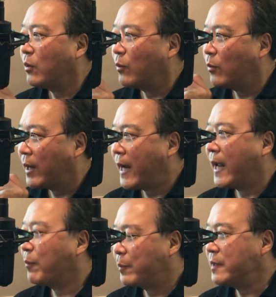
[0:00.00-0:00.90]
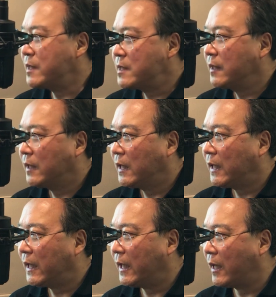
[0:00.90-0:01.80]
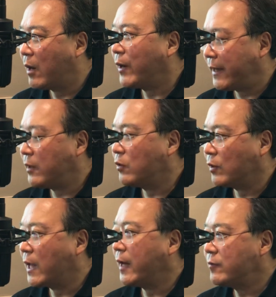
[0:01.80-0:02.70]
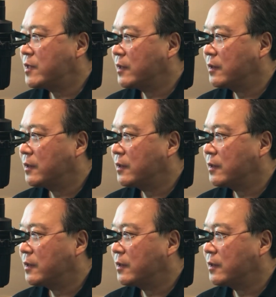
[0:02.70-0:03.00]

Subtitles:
what happens in our inner lives.